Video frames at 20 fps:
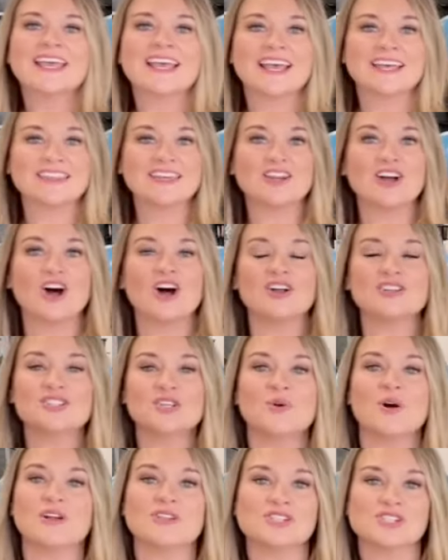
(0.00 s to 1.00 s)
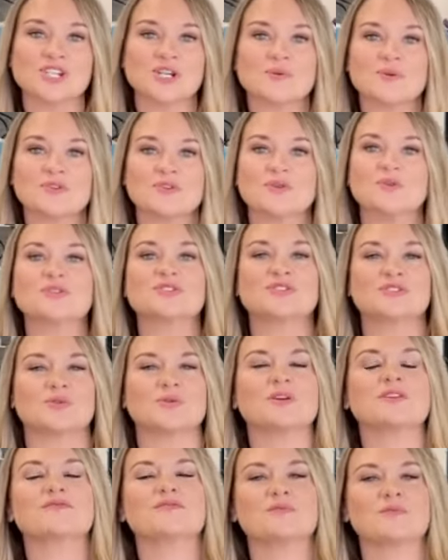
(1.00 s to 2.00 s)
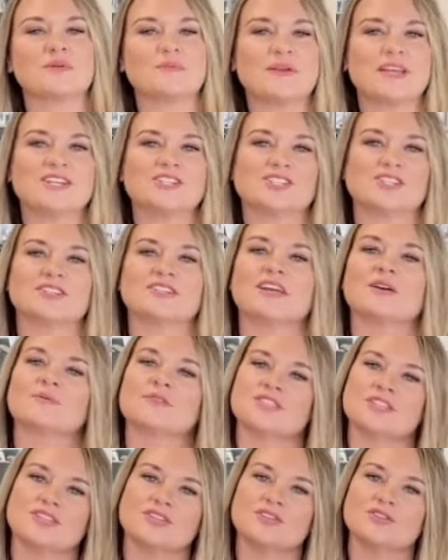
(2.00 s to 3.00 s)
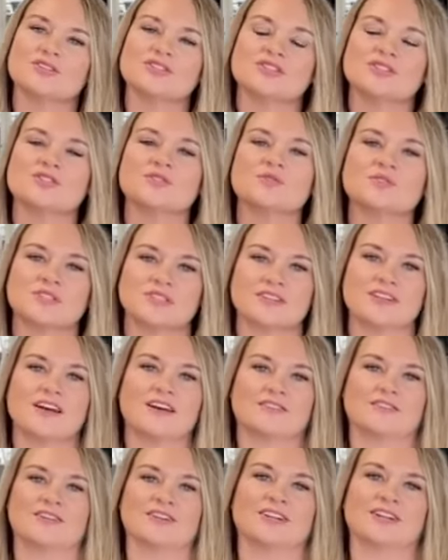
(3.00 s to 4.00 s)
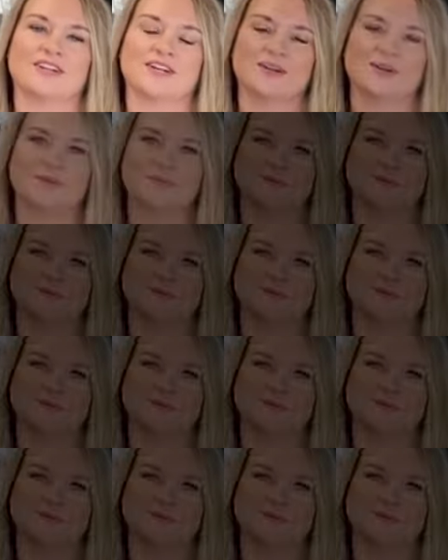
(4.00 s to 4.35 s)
And then also I'll share with you a story from a patient that was in your shoes not long ago.